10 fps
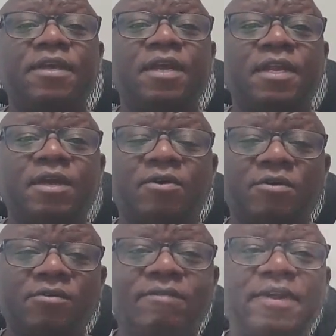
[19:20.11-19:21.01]
the
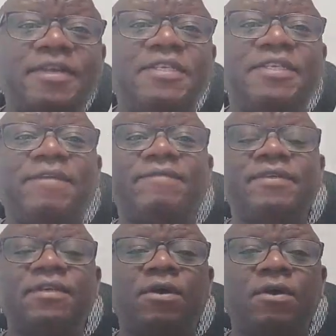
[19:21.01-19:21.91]
cost of rendering
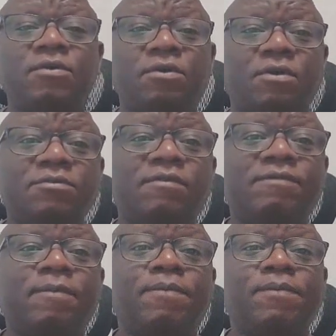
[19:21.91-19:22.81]
service, or your cost of
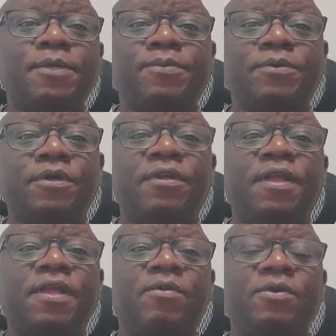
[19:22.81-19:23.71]
the product,
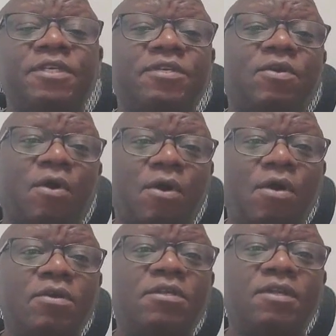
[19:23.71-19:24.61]
which is
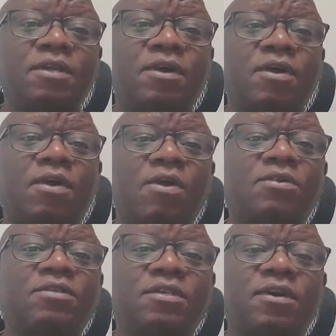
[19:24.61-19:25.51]
called
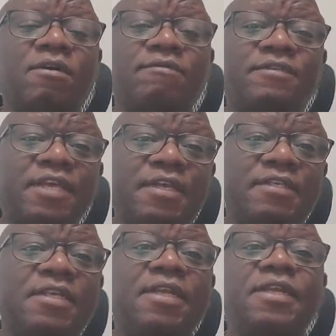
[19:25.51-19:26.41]
cost of sales.